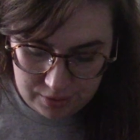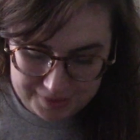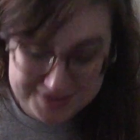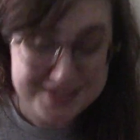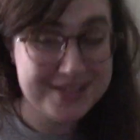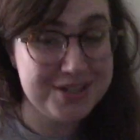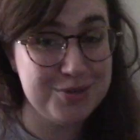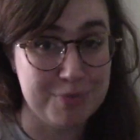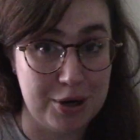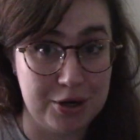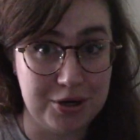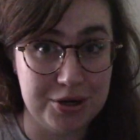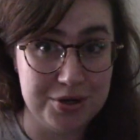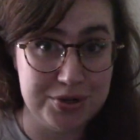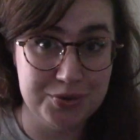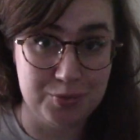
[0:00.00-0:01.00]
stitch
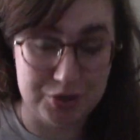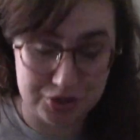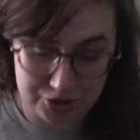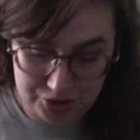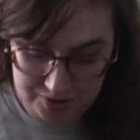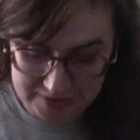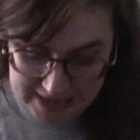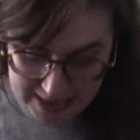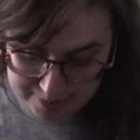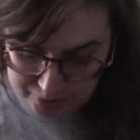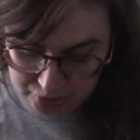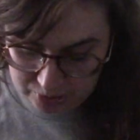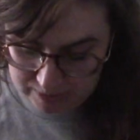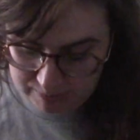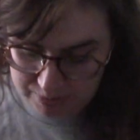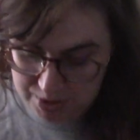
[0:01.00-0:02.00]
markers, which are just
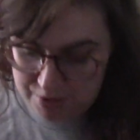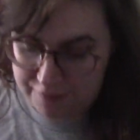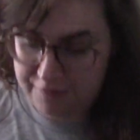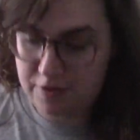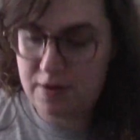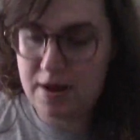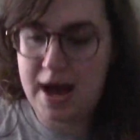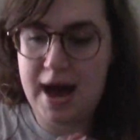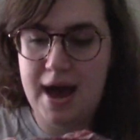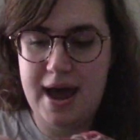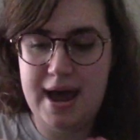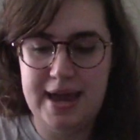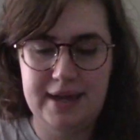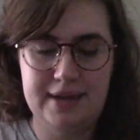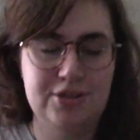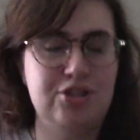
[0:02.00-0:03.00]
absolutely beautiful.
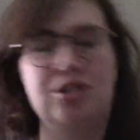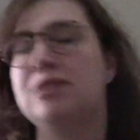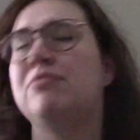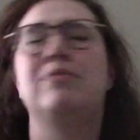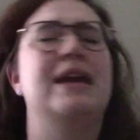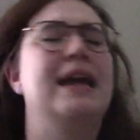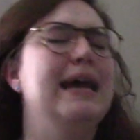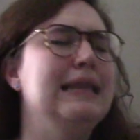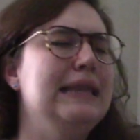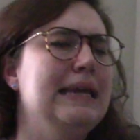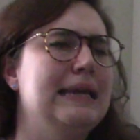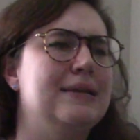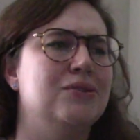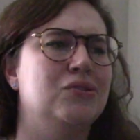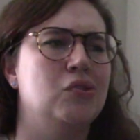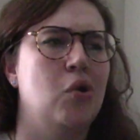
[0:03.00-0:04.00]
We had
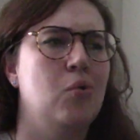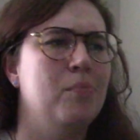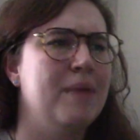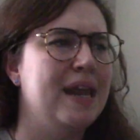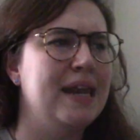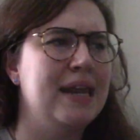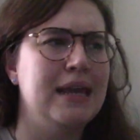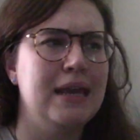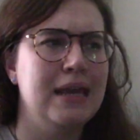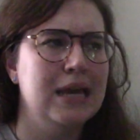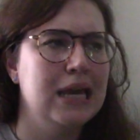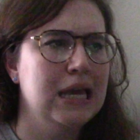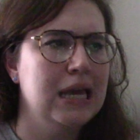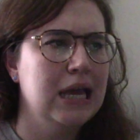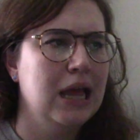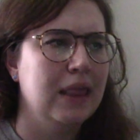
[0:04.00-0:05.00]
like so many
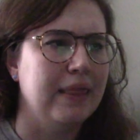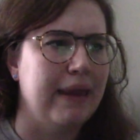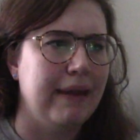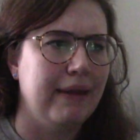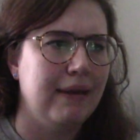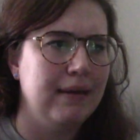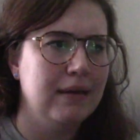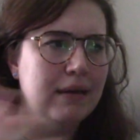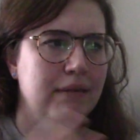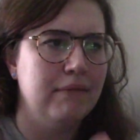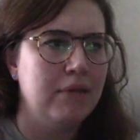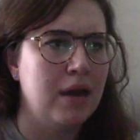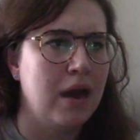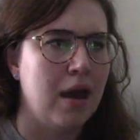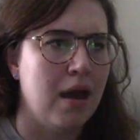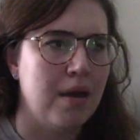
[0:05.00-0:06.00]
like
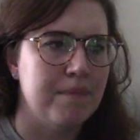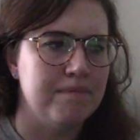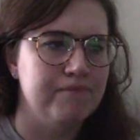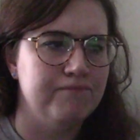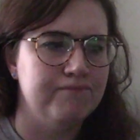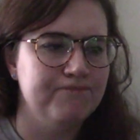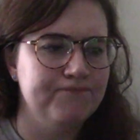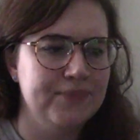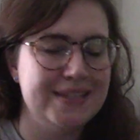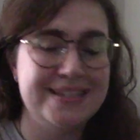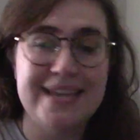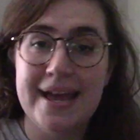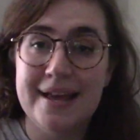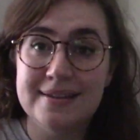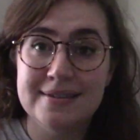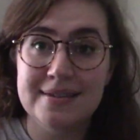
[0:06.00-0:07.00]

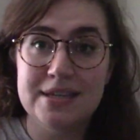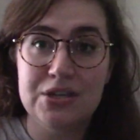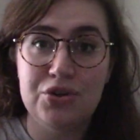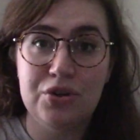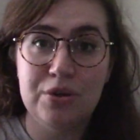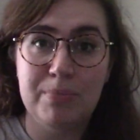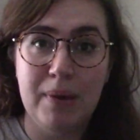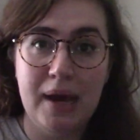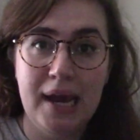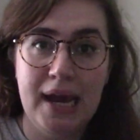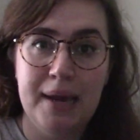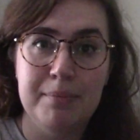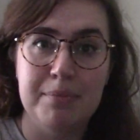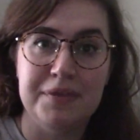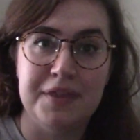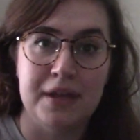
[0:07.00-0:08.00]
sets that you could
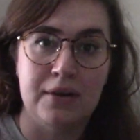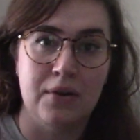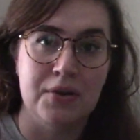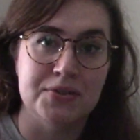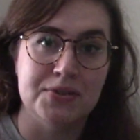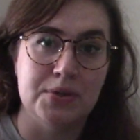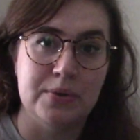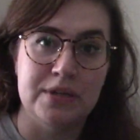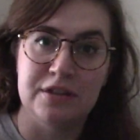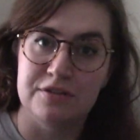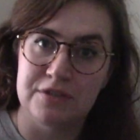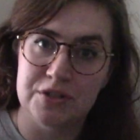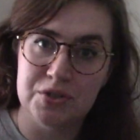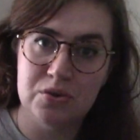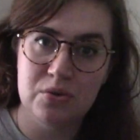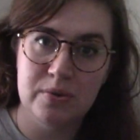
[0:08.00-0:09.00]
buy, but then also
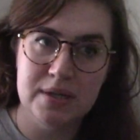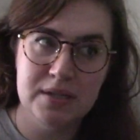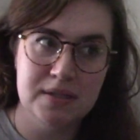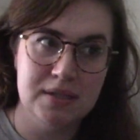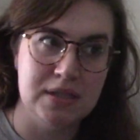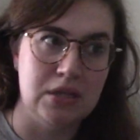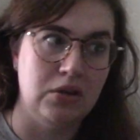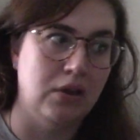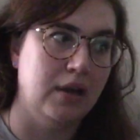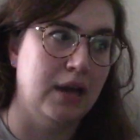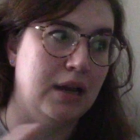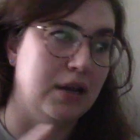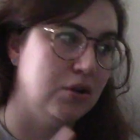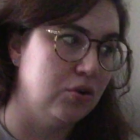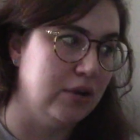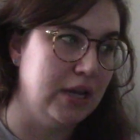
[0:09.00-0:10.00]
individual ones that you could
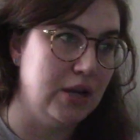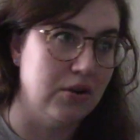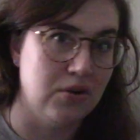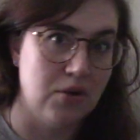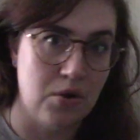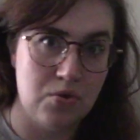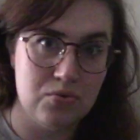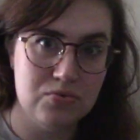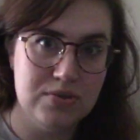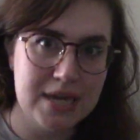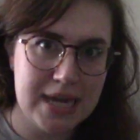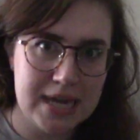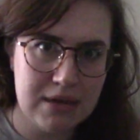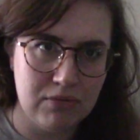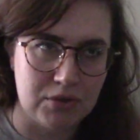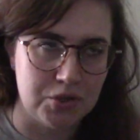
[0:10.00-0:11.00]
kind of create your own
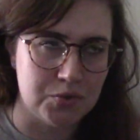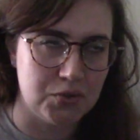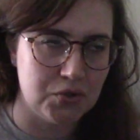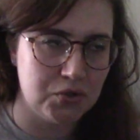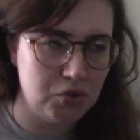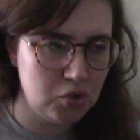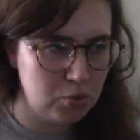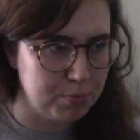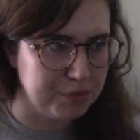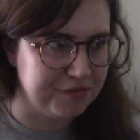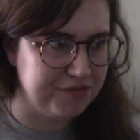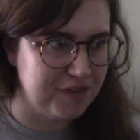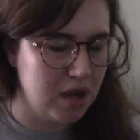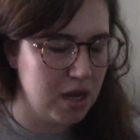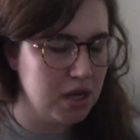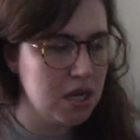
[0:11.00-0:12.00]
kit, which was super
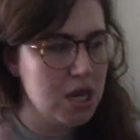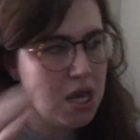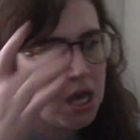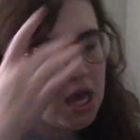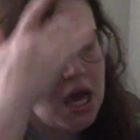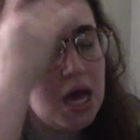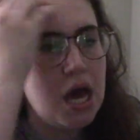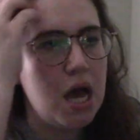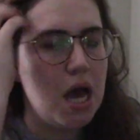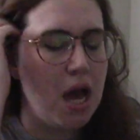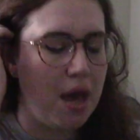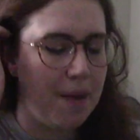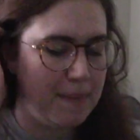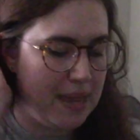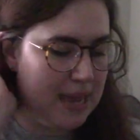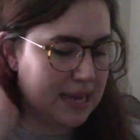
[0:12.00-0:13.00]
fun.
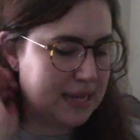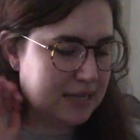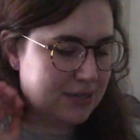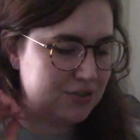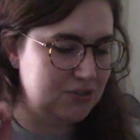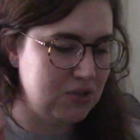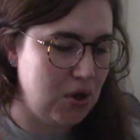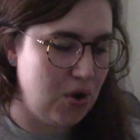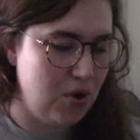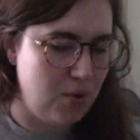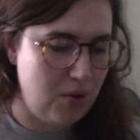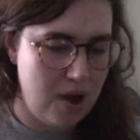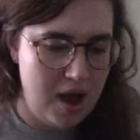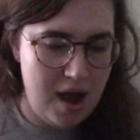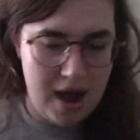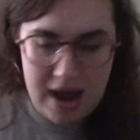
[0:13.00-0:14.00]
And
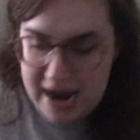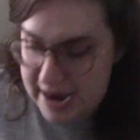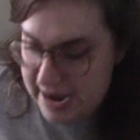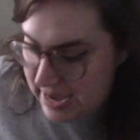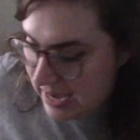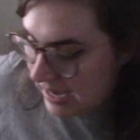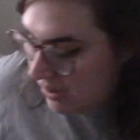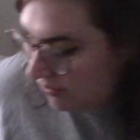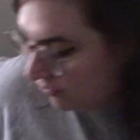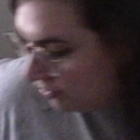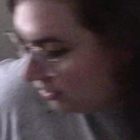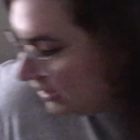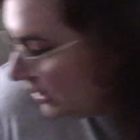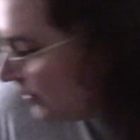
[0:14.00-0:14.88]
so I really